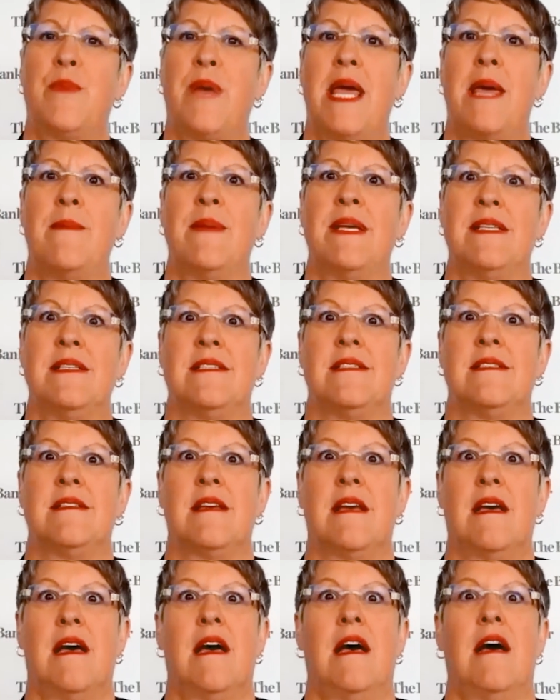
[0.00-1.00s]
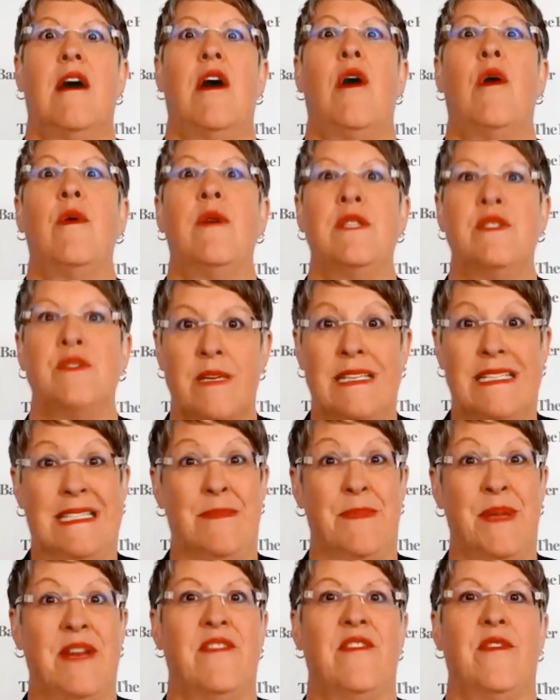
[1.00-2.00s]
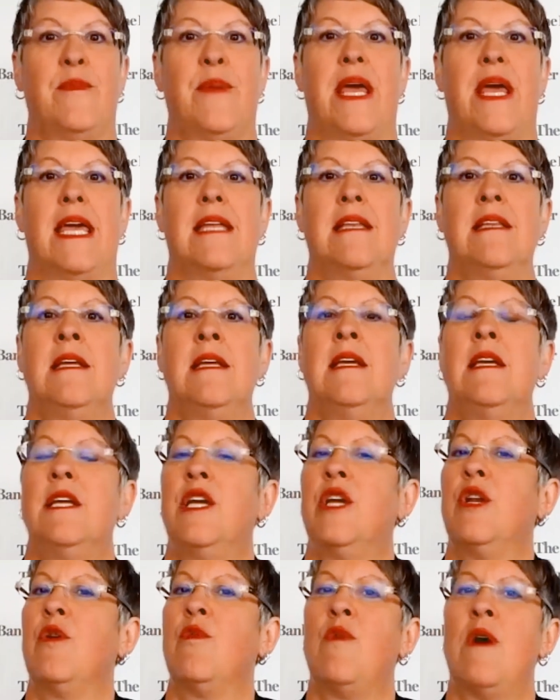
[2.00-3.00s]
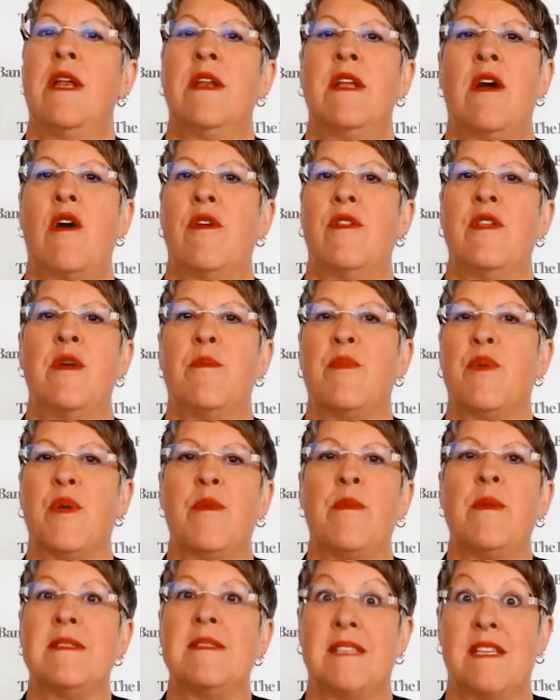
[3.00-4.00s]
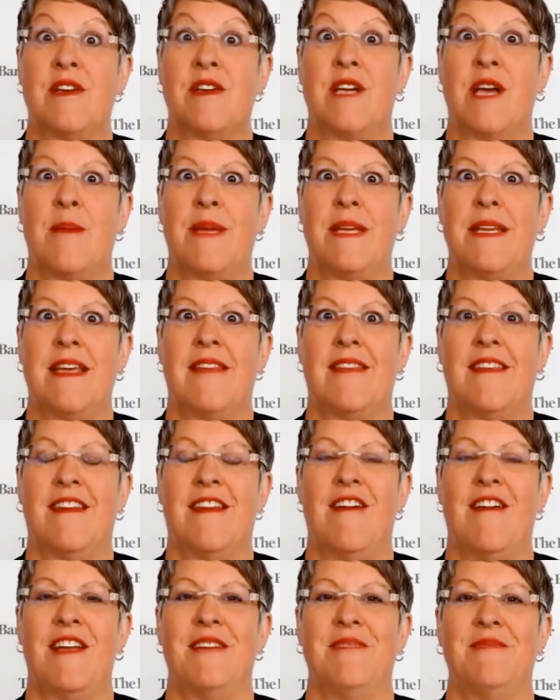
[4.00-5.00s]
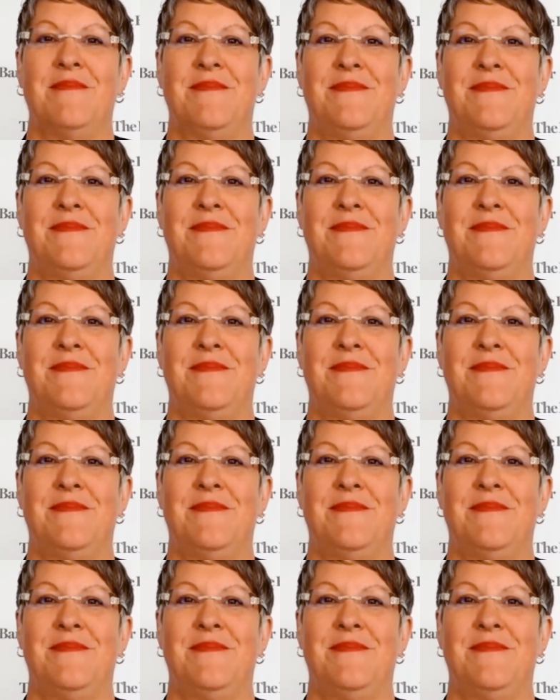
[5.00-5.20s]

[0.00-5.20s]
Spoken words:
payments always is a bit of a pain. You know, what are the improvements that are coming down the line?